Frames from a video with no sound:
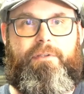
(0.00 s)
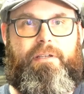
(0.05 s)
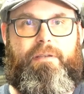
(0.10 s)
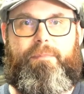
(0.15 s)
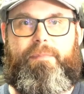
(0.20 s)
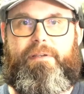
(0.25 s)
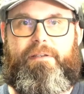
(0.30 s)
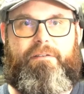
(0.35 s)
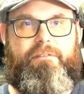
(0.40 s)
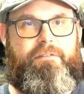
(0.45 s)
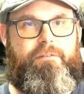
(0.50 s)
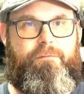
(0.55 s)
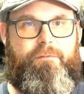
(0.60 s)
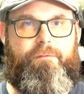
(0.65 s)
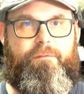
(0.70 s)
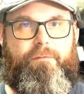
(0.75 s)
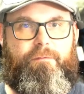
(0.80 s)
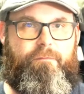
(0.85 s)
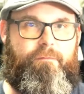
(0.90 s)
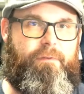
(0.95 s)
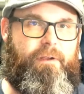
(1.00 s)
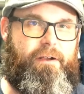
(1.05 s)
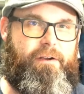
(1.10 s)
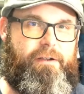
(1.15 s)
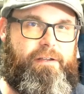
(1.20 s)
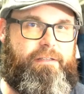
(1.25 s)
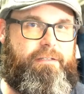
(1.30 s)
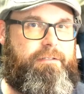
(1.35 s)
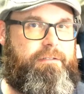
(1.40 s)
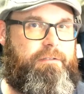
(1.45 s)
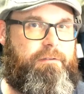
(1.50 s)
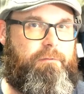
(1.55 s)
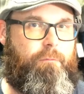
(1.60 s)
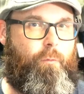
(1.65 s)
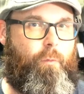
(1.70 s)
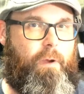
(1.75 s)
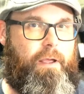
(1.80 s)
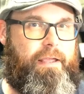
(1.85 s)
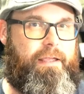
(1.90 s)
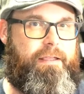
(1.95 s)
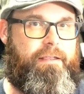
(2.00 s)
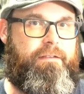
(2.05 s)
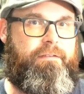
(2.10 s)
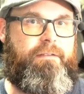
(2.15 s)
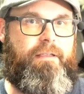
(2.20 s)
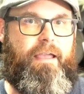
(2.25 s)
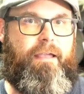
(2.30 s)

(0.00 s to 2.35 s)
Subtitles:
it can be in different various ways.